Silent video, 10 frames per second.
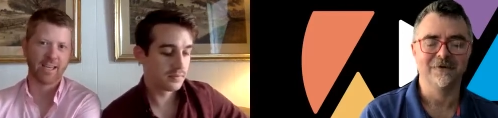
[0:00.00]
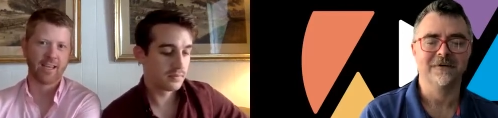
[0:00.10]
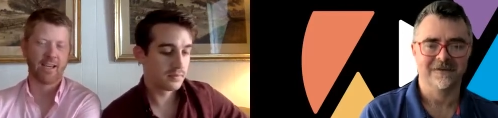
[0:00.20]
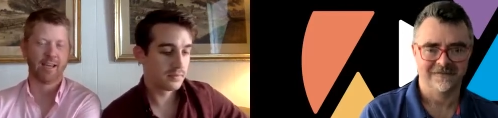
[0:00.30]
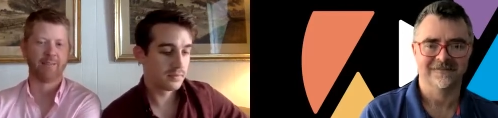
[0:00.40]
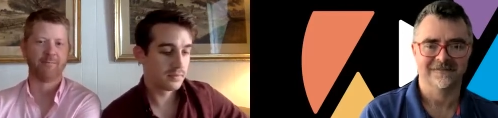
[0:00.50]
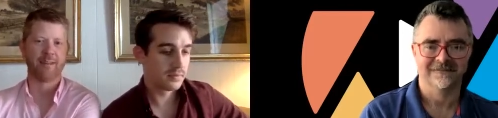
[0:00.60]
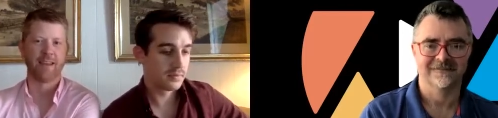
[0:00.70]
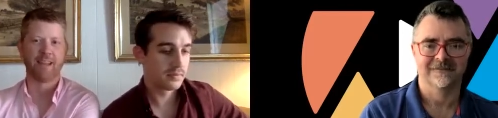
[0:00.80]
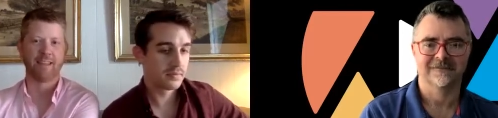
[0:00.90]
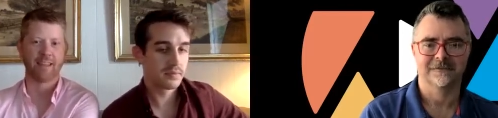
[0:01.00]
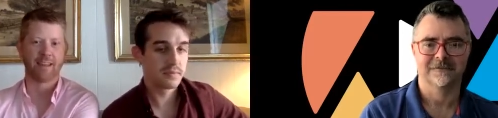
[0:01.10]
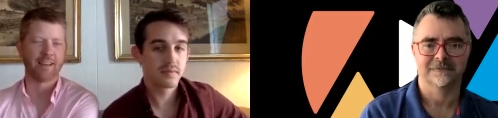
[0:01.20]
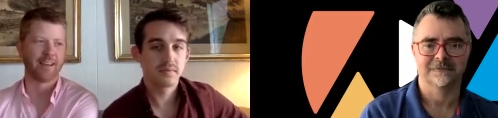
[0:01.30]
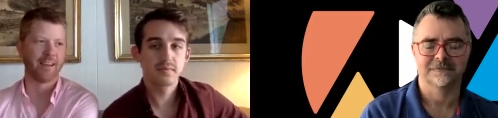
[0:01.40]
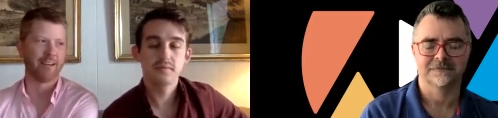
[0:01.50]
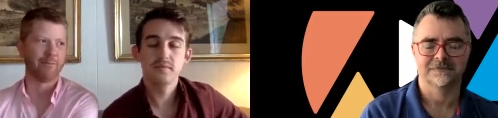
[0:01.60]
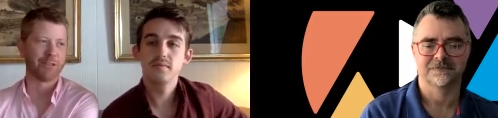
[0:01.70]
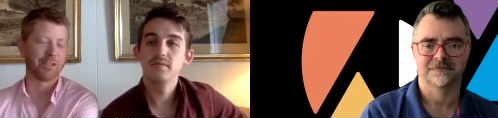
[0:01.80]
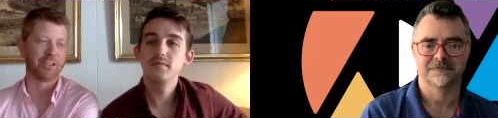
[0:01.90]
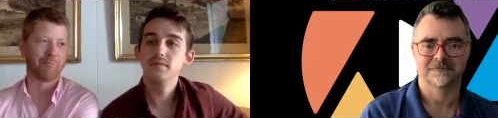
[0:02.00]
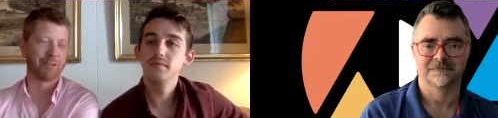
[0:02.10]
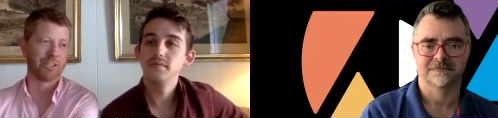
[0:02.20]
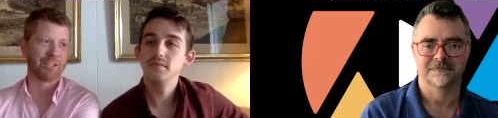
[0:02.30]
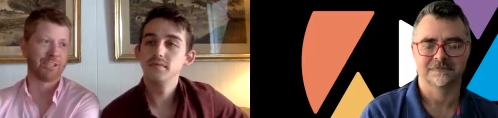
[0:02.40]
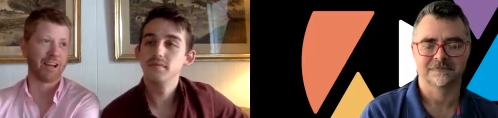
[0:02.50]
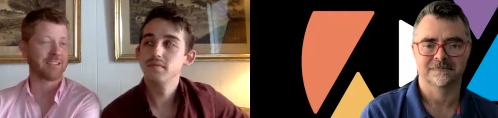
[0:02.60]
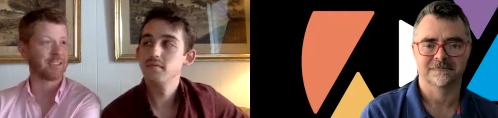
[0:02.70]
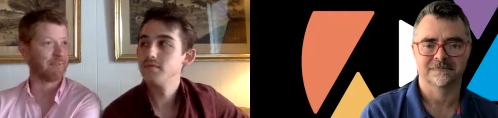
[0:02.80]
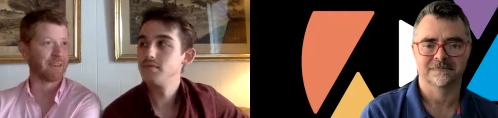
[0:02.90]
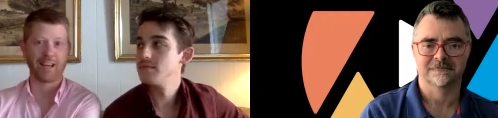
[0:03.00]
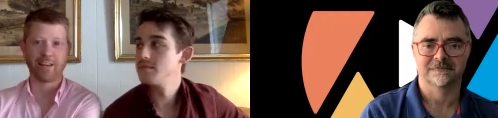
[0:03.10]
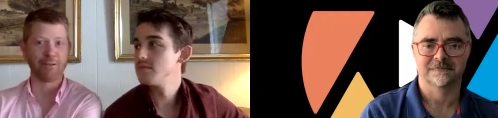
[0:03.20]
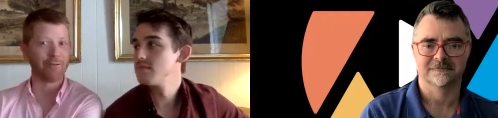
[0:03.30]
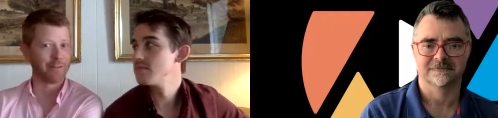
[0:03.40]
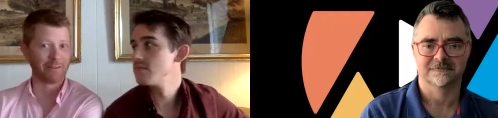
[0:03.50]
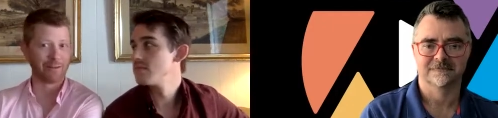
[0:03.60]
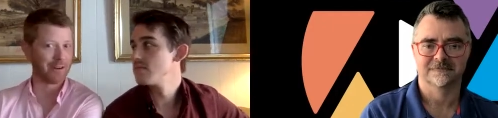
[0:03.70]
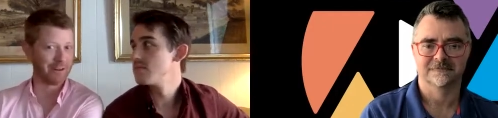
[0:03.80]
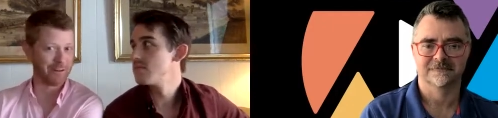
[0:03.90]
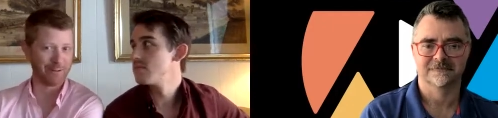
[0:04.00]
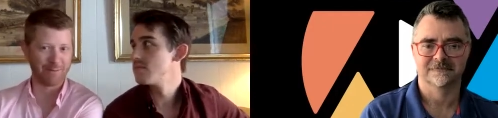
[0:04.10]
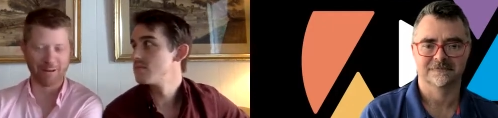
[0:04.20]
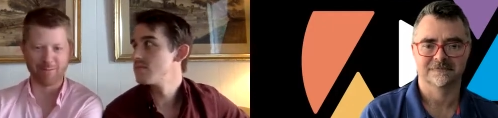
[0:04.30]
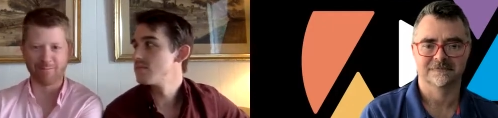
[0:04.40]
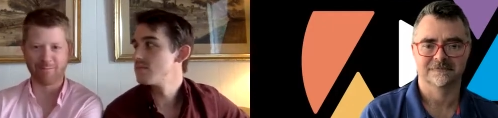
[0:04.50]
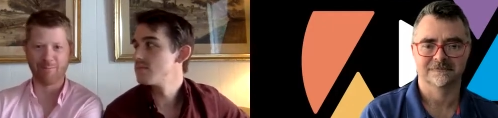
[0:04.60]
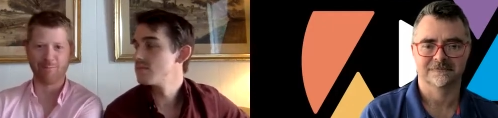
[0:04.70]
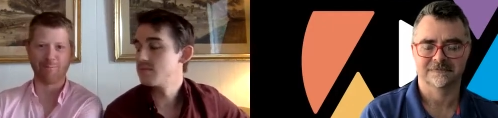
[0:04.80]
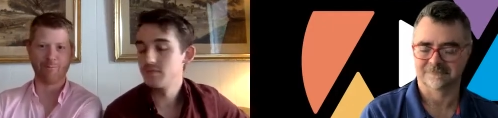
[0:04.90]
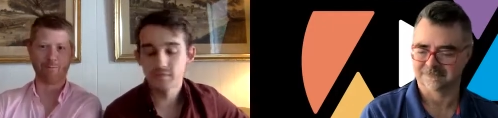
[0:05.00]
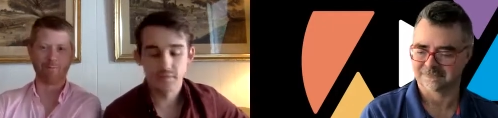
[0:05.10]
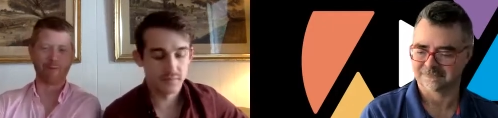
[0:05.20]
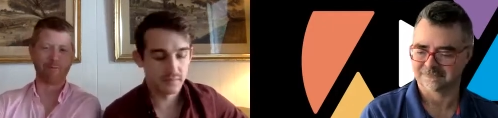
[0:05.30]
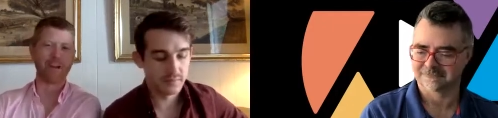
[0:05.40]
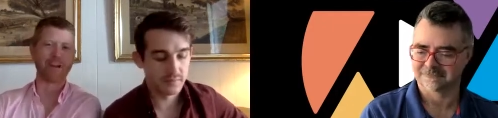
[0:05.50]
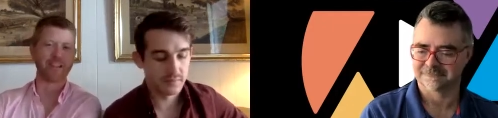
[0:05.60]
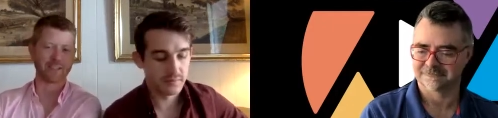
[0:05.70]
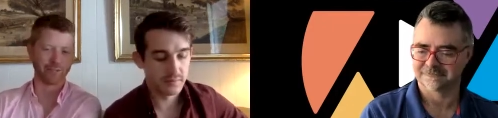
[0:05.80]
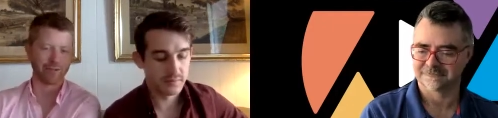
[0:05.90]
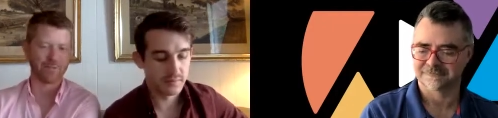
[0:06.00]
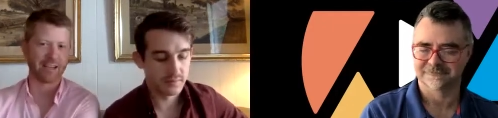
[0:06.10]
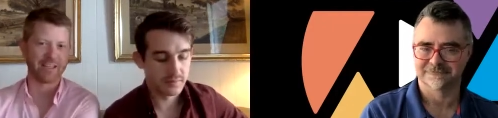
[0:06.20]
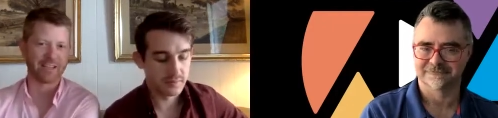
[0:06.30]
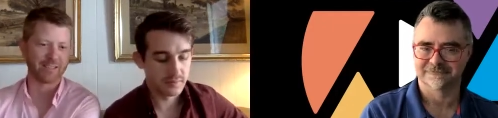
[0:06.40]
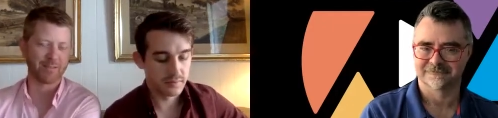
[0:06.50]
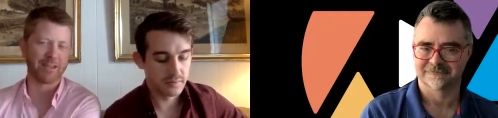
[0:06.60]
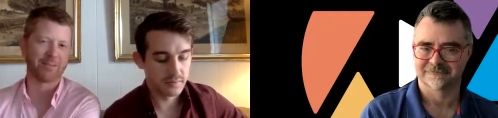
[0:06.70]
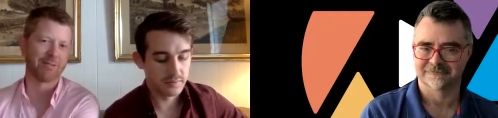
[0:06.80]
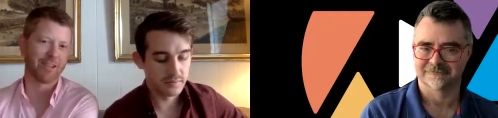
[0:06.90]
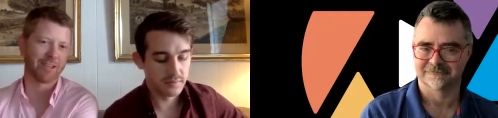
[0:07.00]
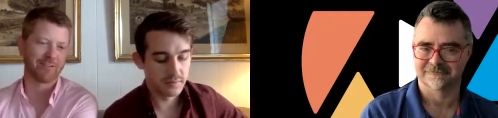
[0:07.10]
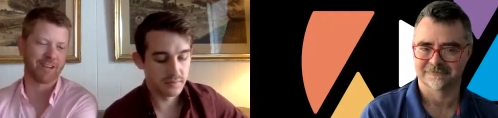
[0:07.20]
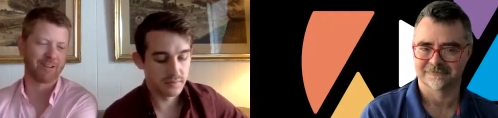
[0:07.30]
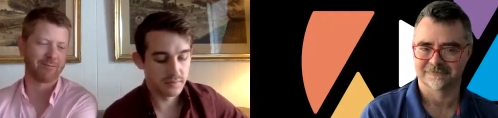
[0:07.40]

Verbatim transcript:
Speaker 1: Okay. Um, and I think uh, which is which is not something I knew of or had heard about when writing this story, but I did speak to a lot of drag